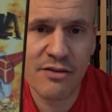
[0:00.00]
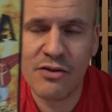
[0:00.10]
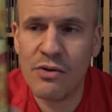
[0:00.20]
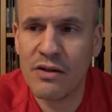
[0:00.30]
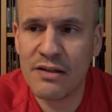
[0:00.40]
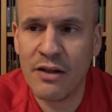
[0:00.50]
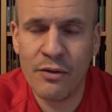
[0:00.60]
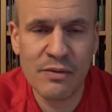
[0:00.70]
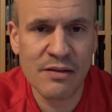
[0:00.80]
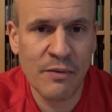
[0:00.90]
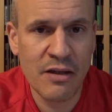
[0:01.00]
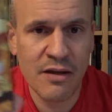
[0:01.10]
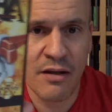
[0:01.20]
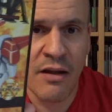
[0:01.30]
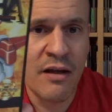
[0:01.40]
So you could tell it was somebody
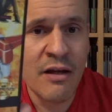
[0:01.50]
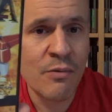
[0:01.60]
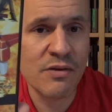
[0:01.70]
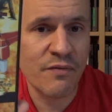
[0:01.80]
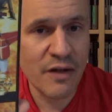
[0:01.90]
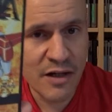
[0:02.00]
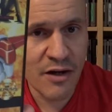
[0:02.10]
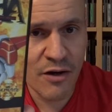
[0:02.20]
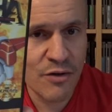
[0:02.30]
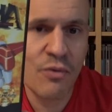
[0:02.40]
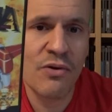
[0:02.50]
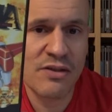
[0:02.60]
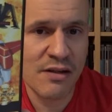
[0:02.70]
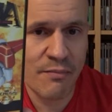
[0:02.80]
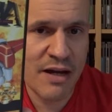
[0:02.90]
that was a very hardcore
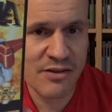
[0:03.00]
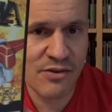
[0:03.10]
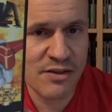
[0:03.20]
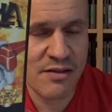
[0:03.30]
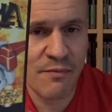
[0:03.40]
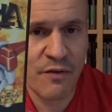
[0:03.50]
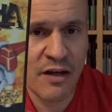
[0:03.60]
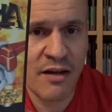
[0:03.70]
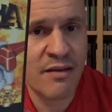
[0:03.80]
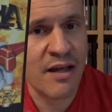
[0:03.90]
Sega Master System fan.